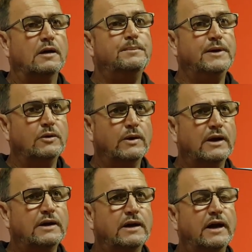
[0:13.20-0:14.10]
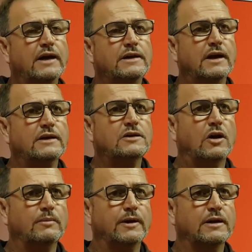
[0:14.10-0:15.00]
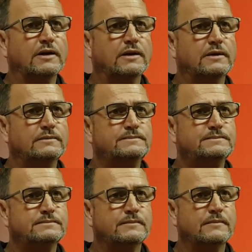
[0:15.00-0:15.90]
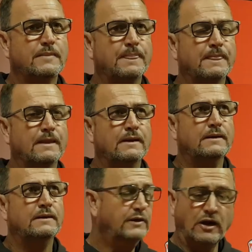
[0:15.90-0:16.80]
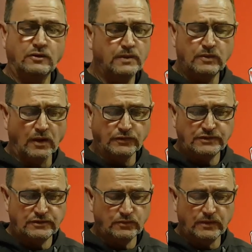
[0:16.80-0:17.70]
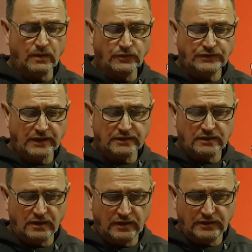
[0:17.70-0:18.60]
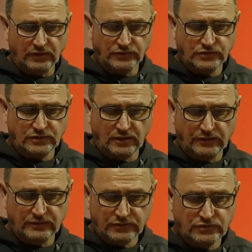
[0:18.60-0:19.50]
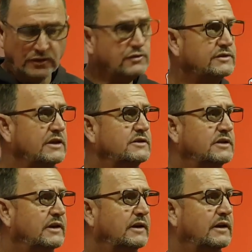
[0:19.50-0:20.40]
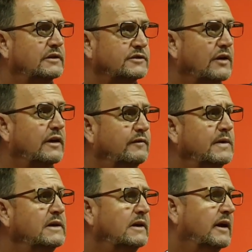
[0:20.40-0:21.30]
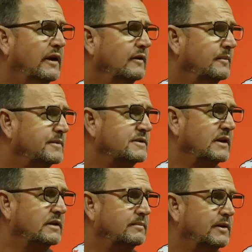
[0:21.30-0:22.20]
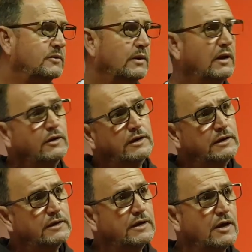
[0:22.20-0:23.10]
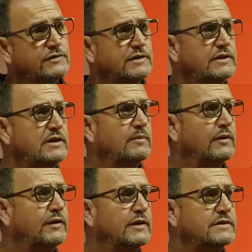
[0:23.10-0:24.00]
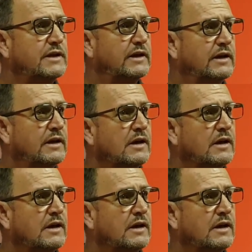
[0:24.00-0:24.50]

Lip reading: Aphiwe and Carl Brink. Yeah. No, we won't take a guy on tour who's injured, so they've been cleared 100%. But we'll only announce the team on Thursday